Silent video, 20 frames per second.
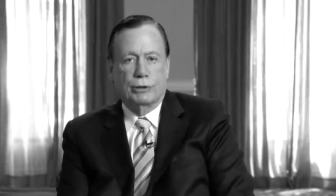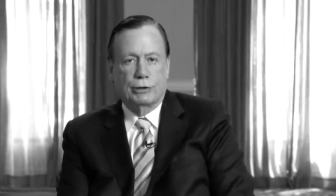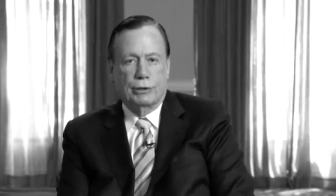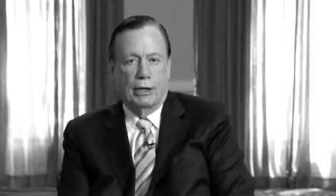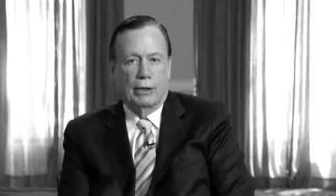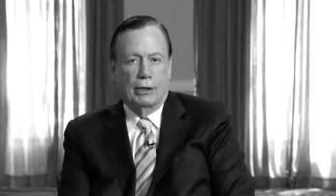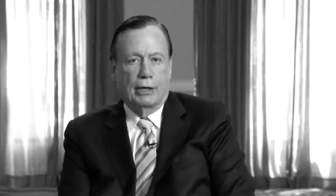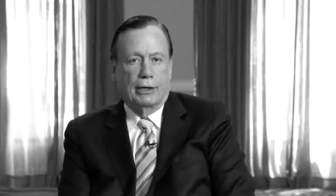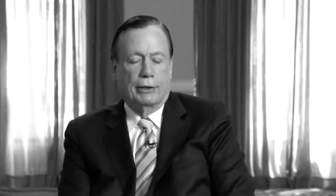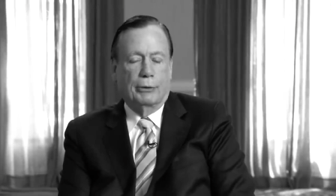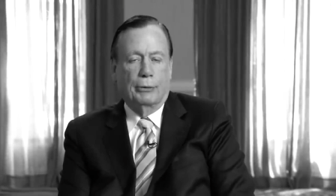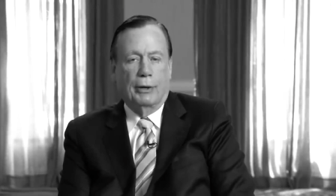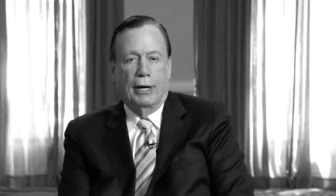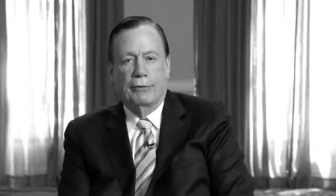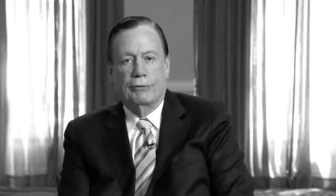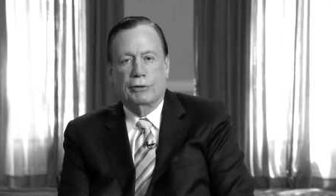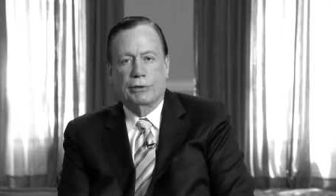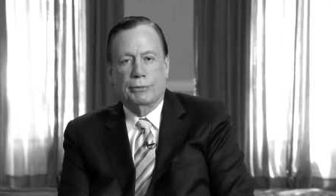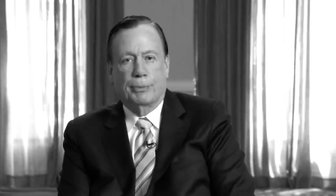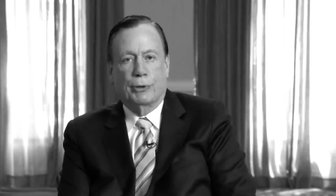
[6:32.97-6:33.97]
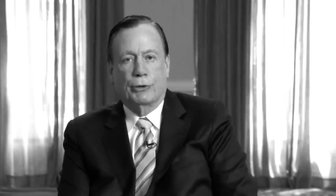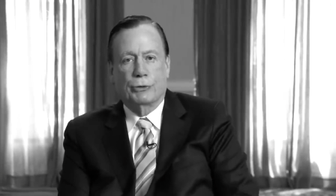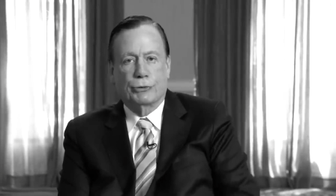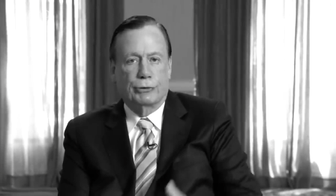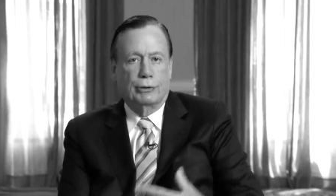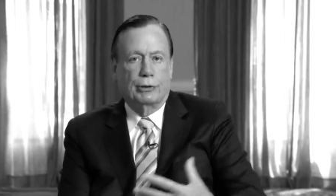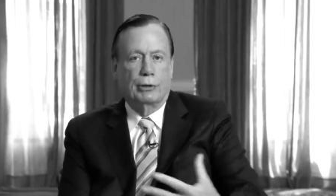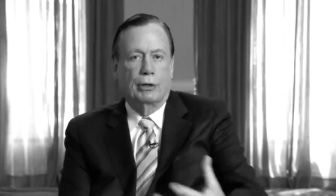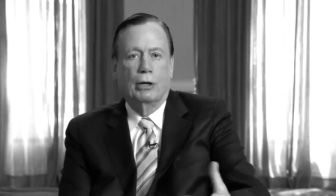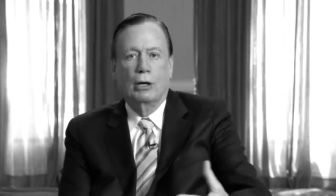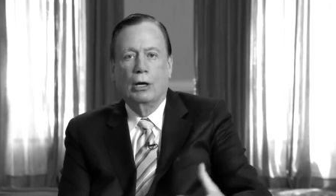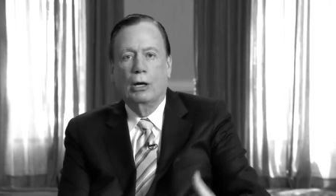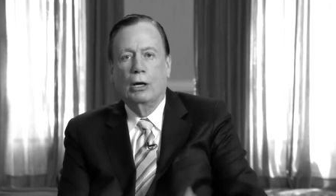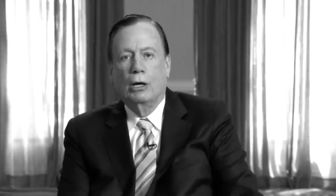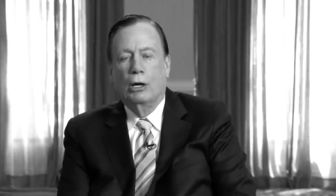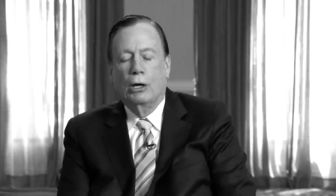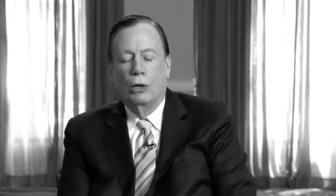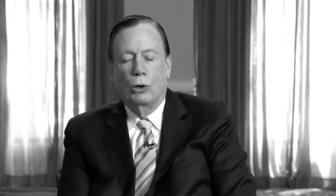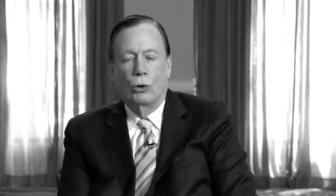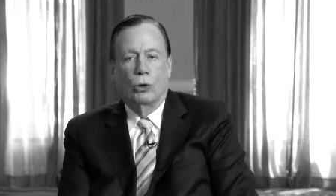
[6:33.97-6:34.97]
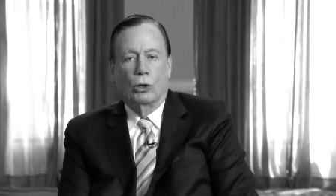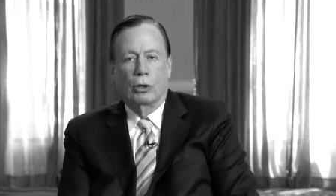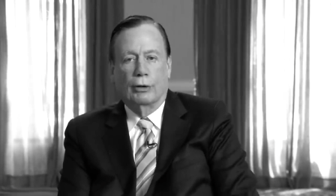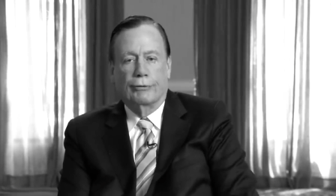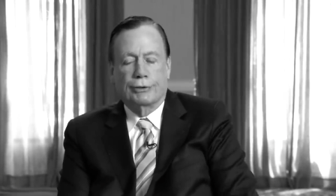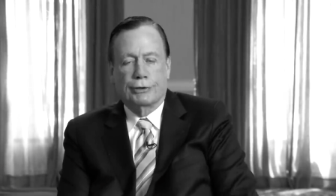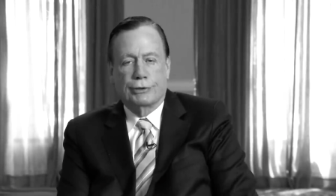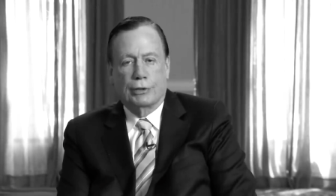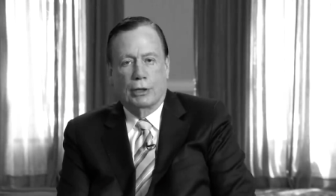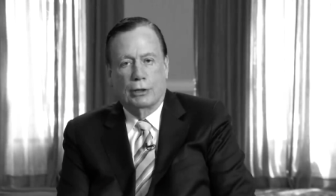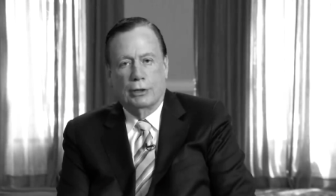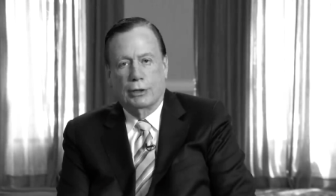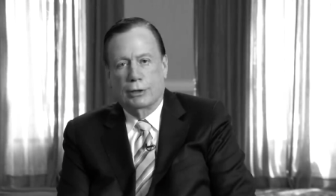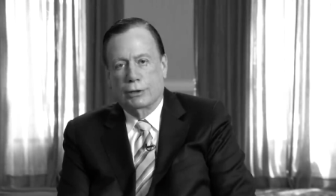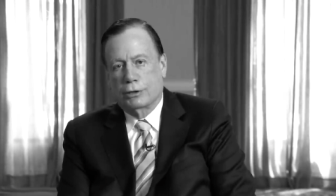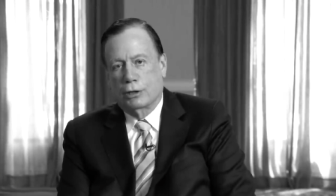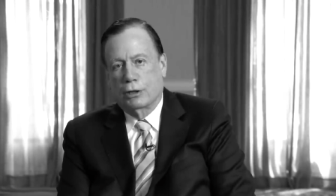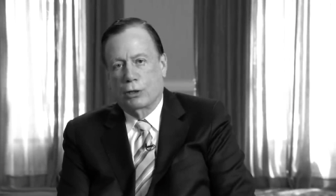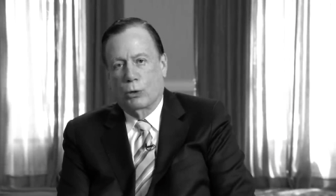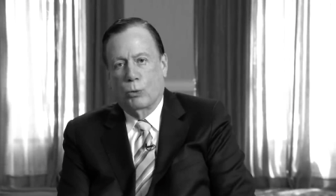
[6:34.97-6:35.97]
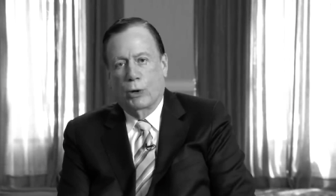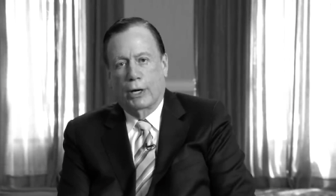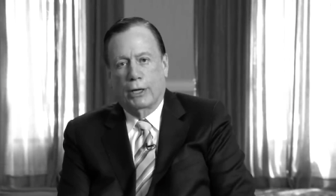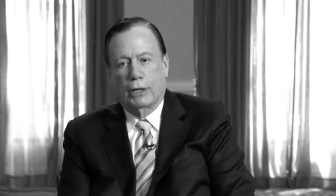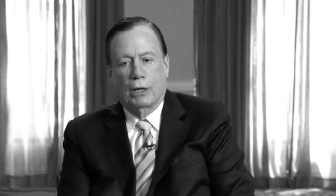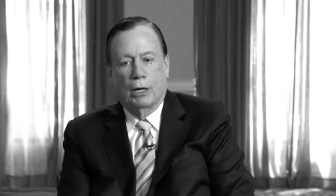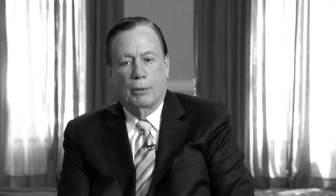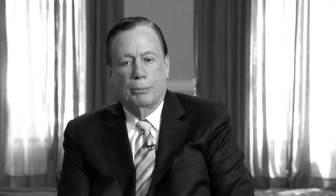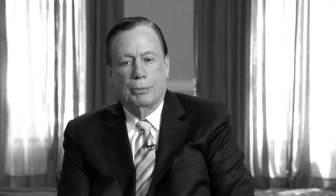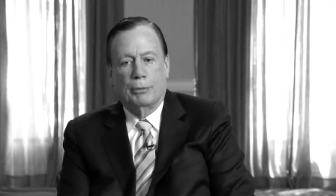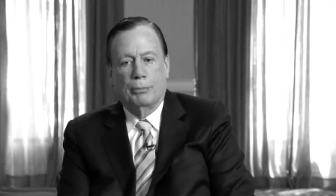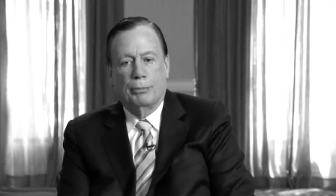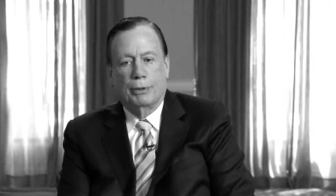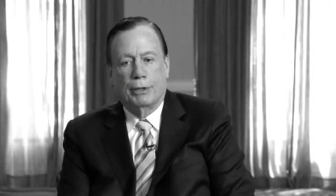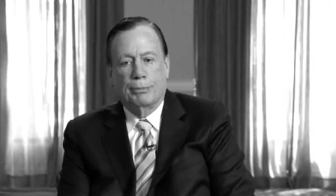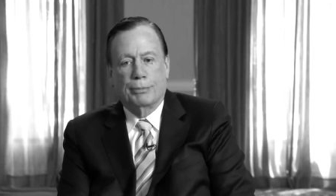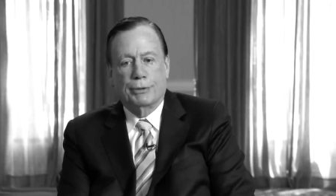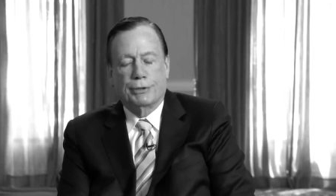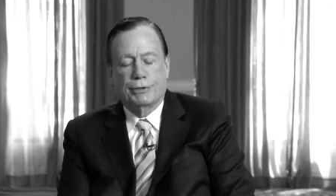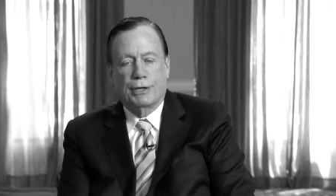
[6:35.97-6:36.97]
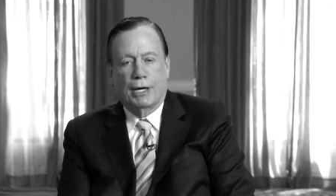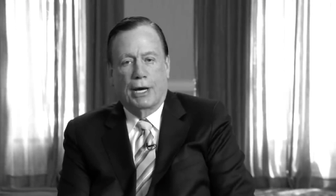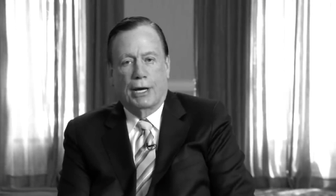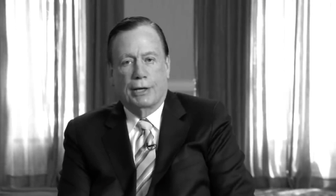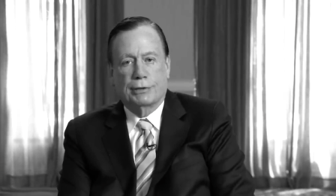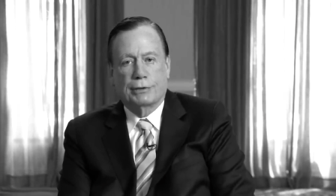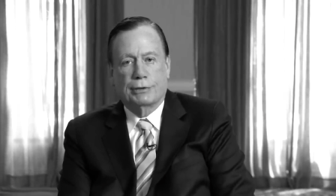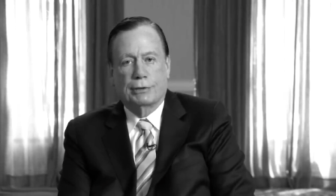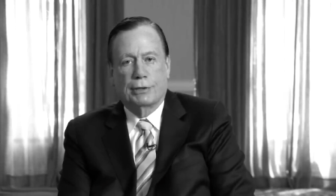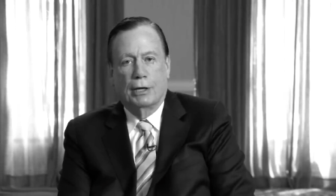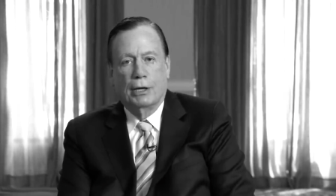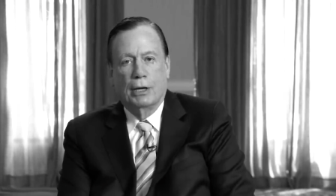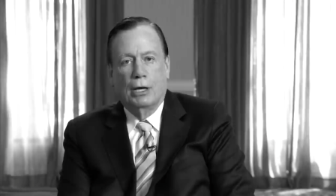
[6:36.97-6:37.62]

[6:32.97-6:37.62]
It's not like your average person all of a sudden is going to wake up and be possessed.